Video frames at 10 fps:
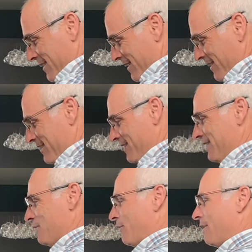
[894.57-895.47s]
This
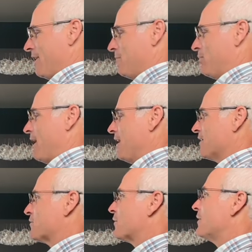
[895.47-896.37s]
is for a a
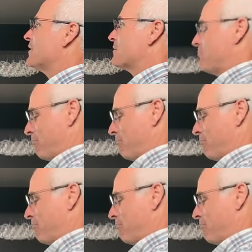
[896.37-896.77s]
brontosaurus